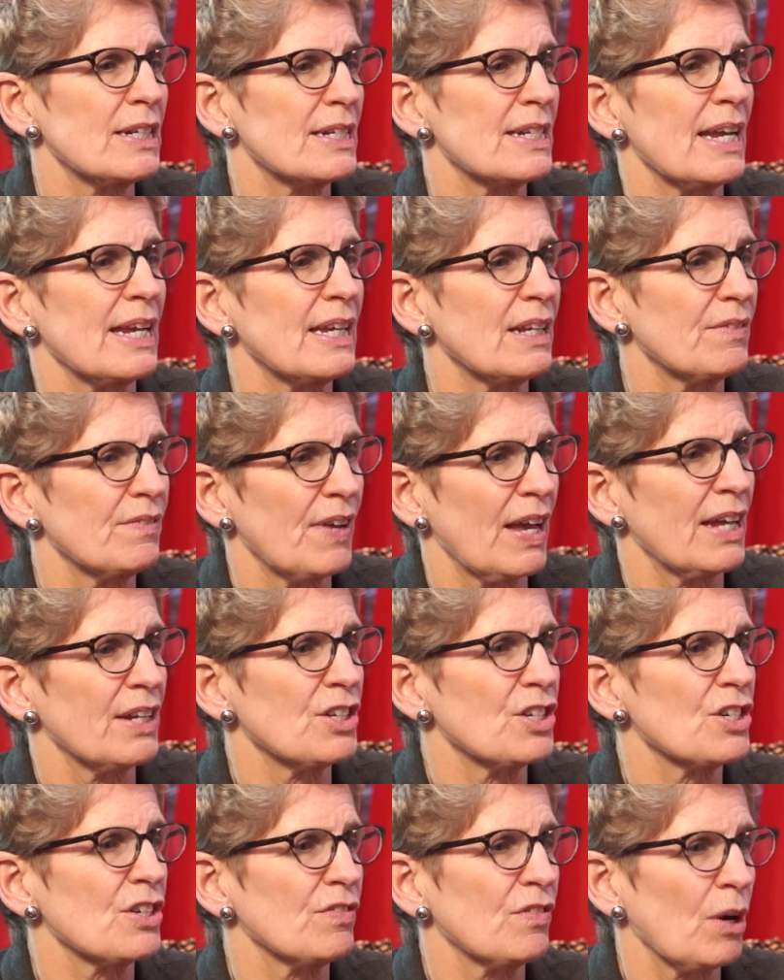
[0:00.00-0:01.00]
to take
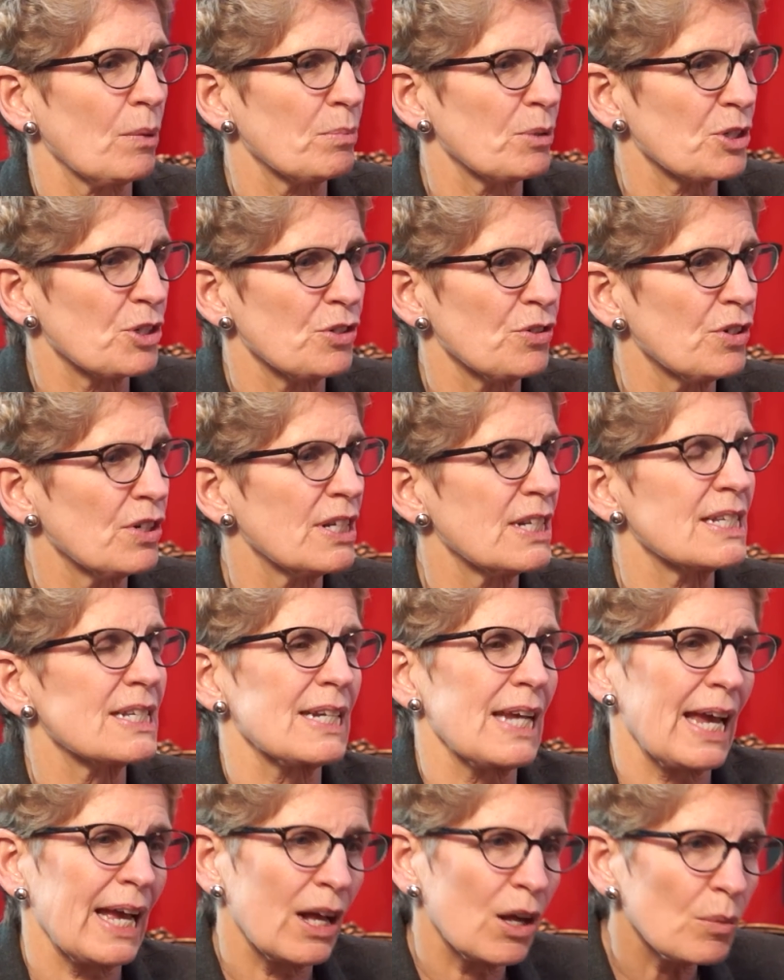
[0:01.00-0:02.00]
advantage of opportunities
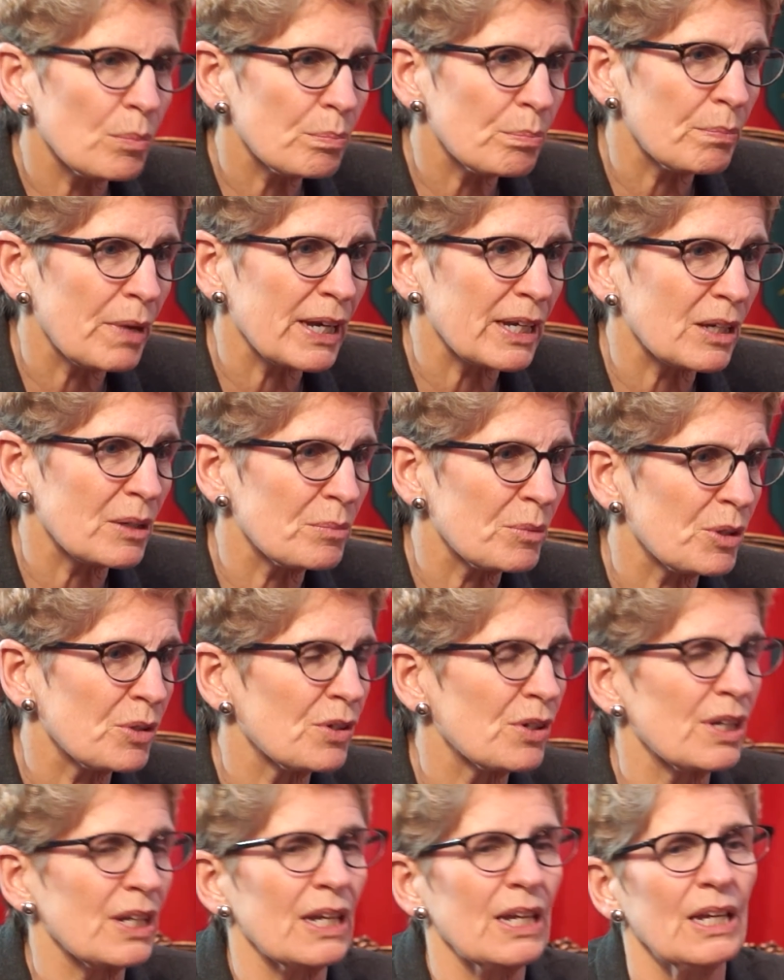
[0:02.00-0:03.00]
to help my
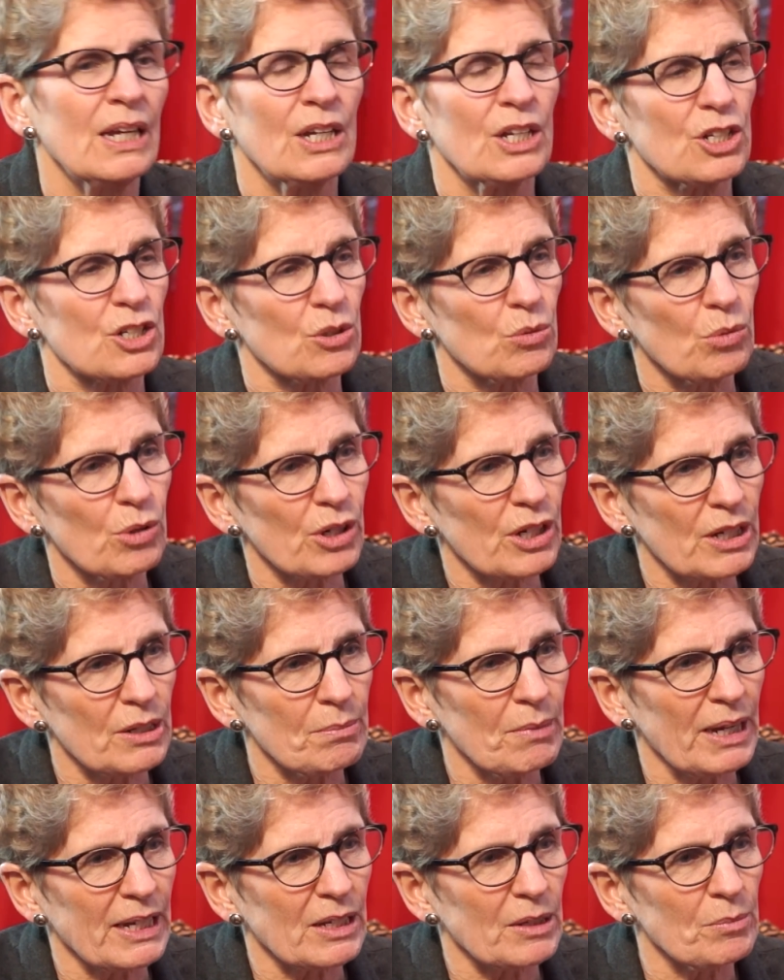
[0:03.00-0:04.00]
community, to work in
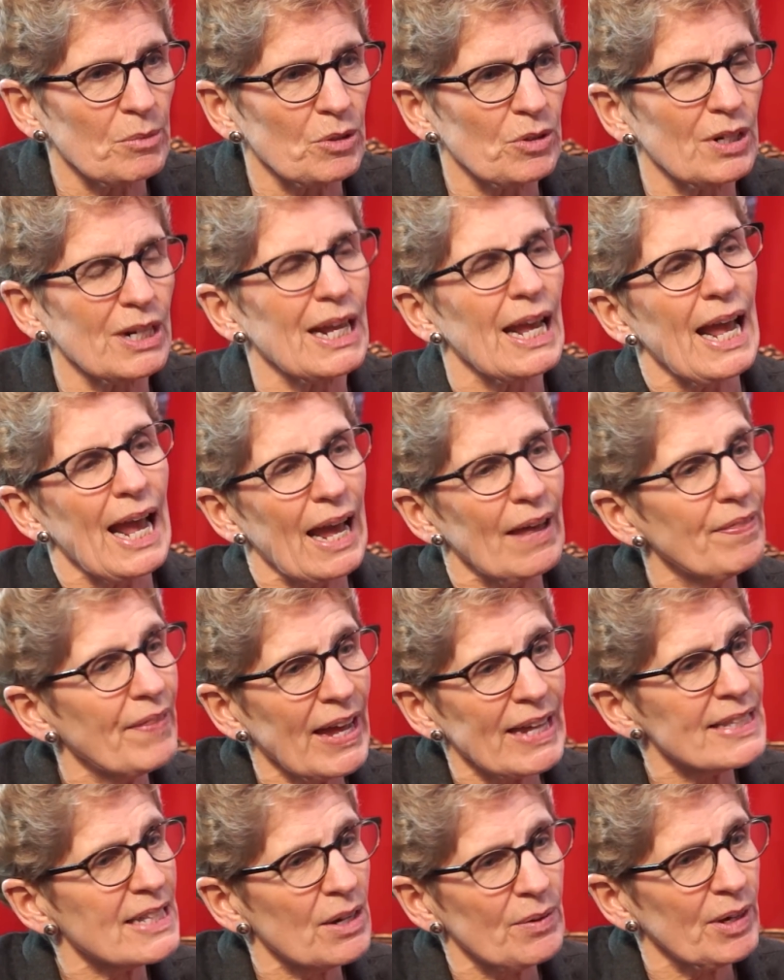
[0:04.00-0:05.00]
my community. And
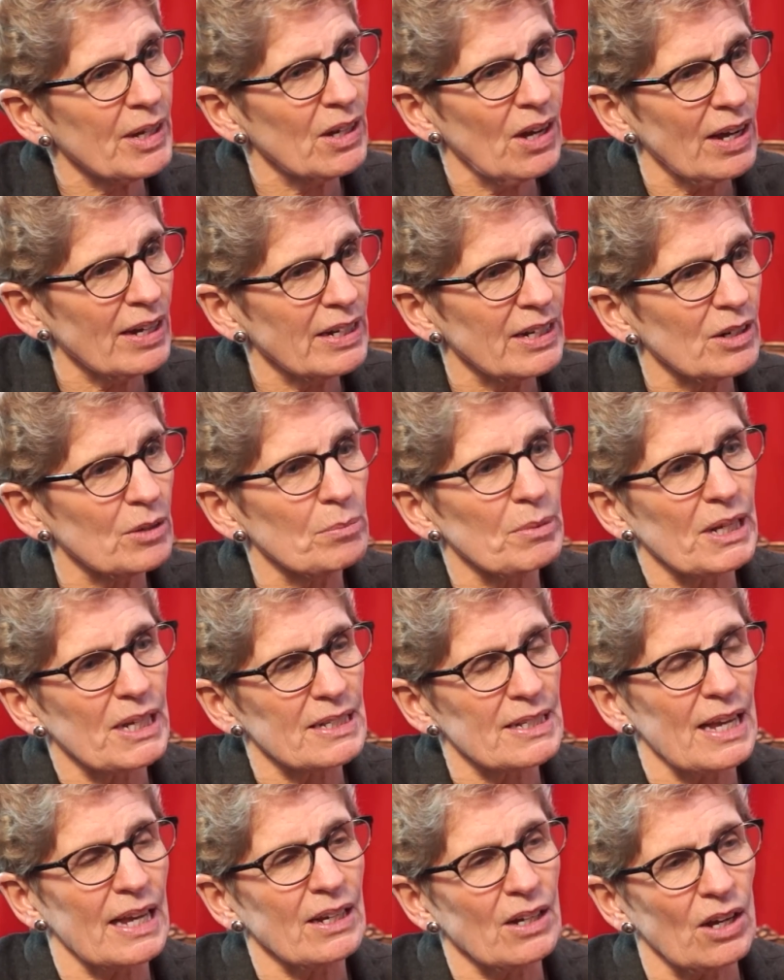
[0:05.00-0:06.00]
that's how I got here,
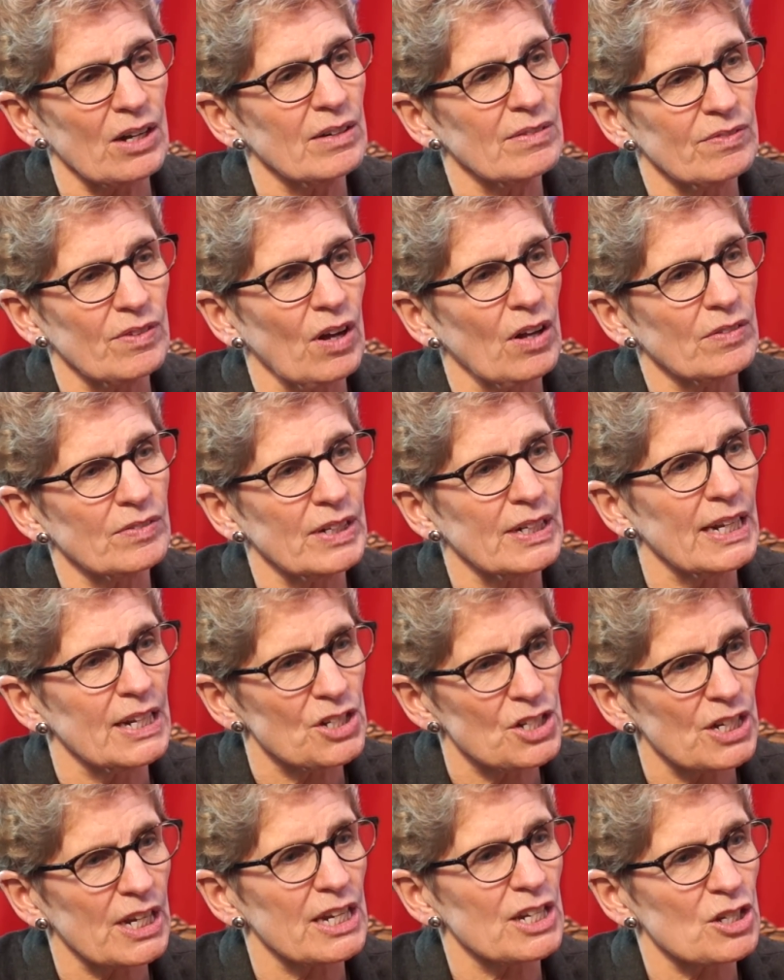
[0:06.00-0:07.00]
because I got involved in
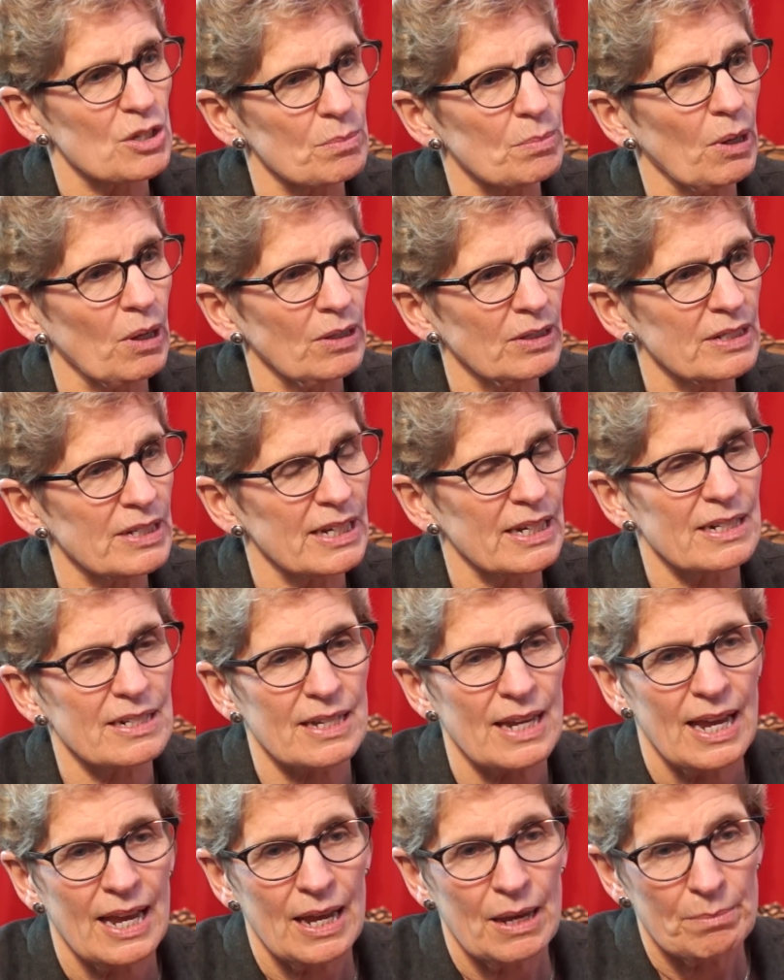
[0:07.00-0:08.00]
education
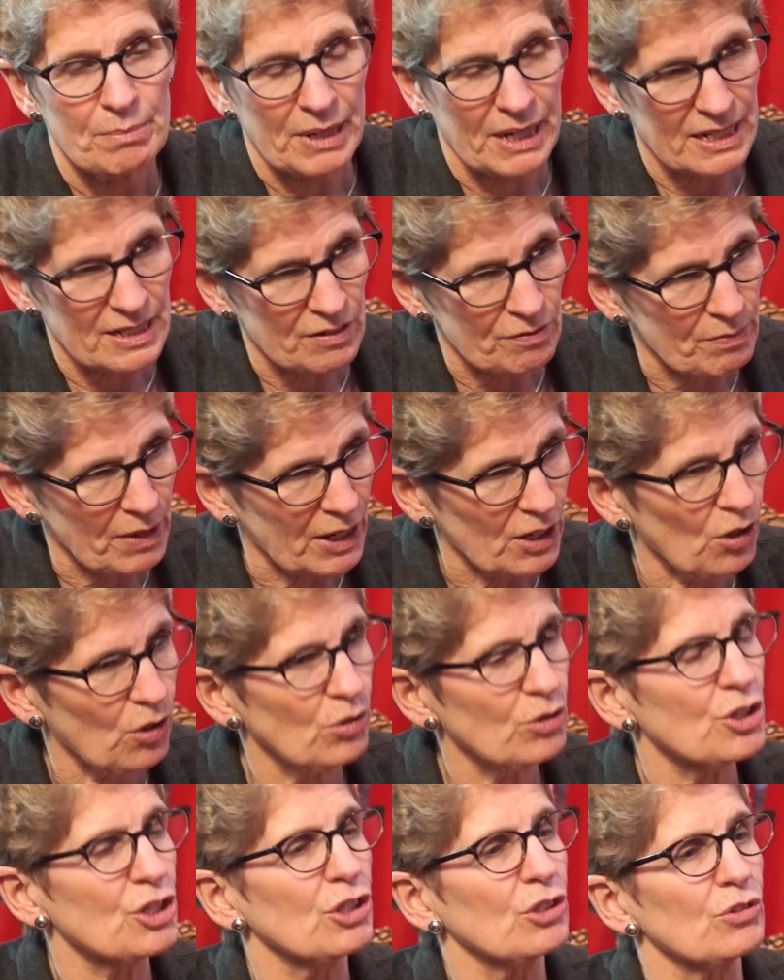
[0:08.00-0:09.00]
politics because of my
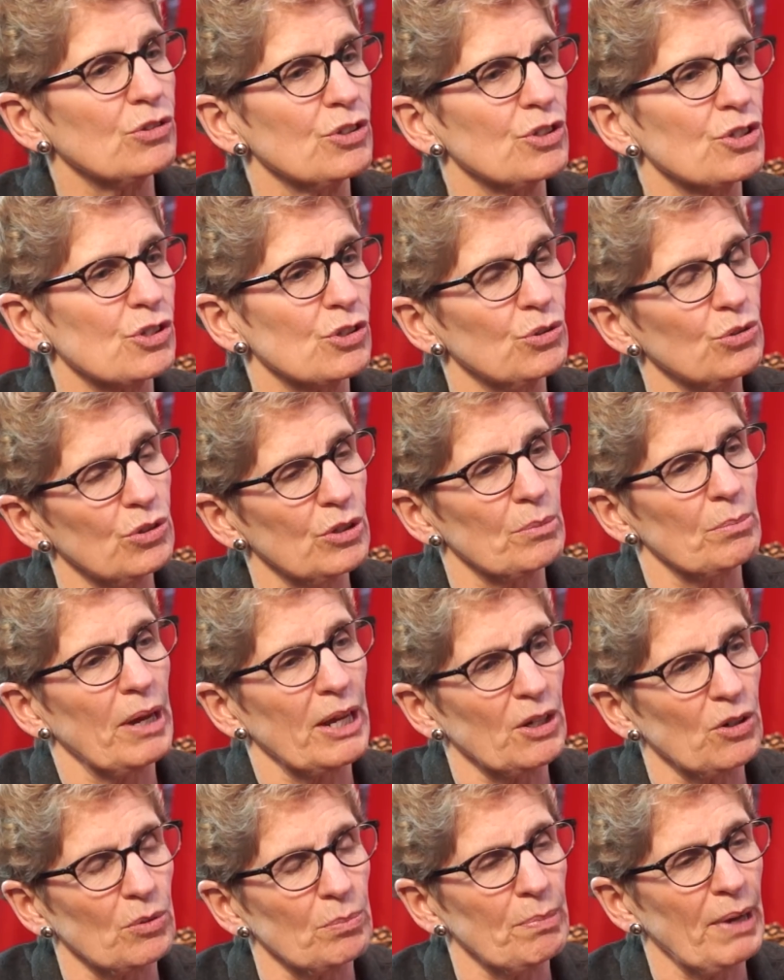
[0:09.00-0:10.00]
own children's school and
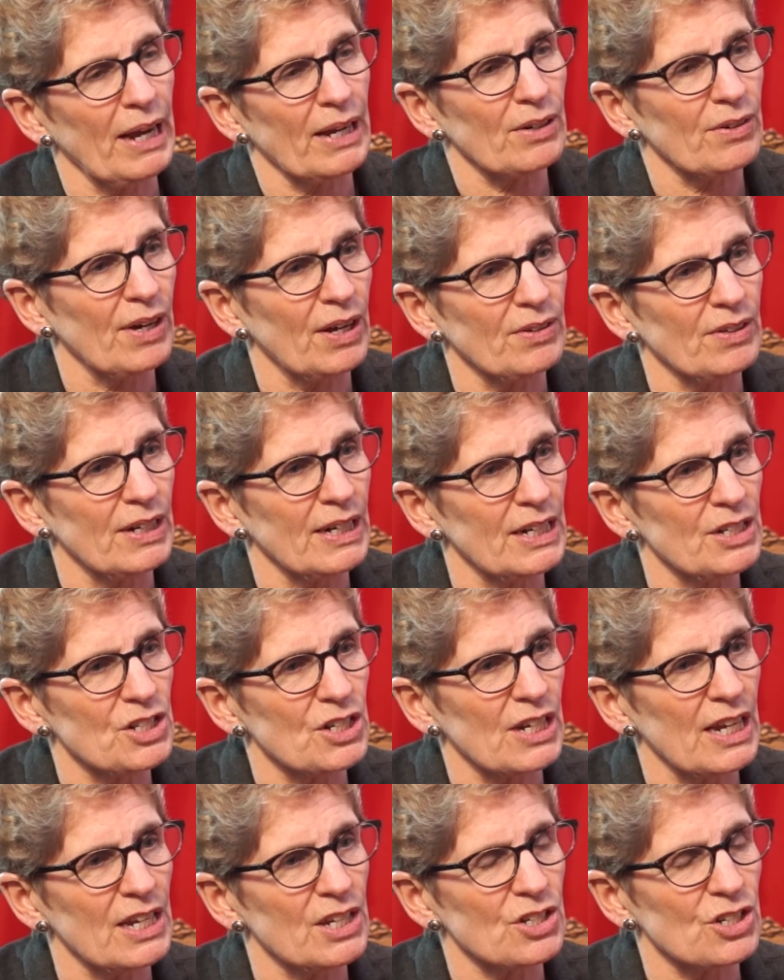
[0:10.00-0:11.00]
my own background in
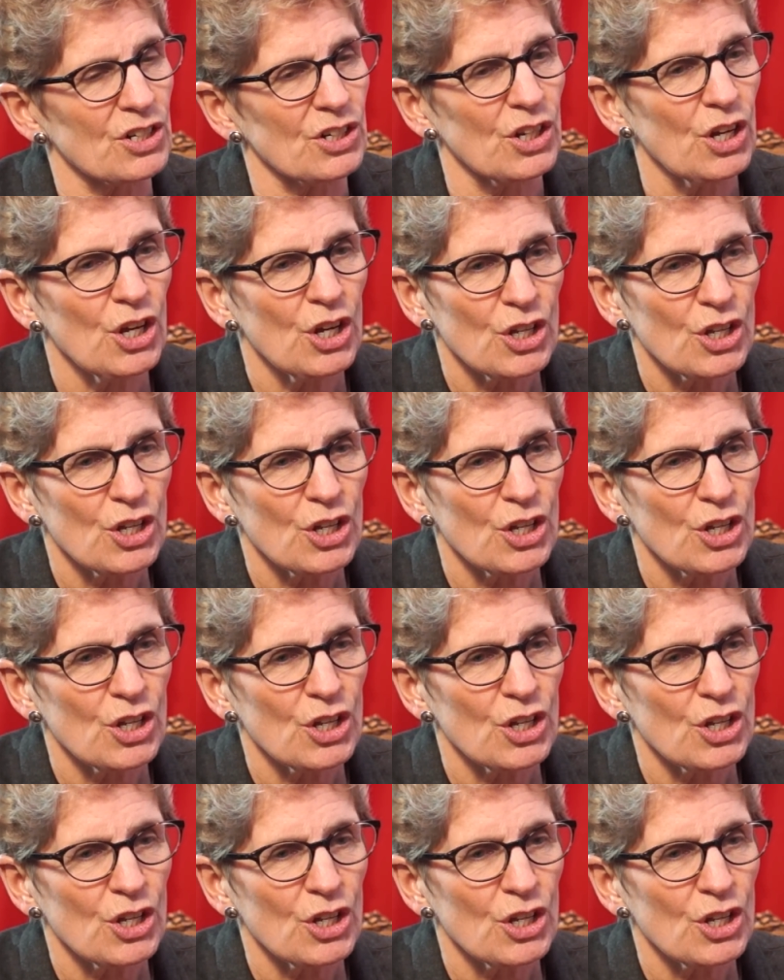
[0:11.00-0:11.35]
education.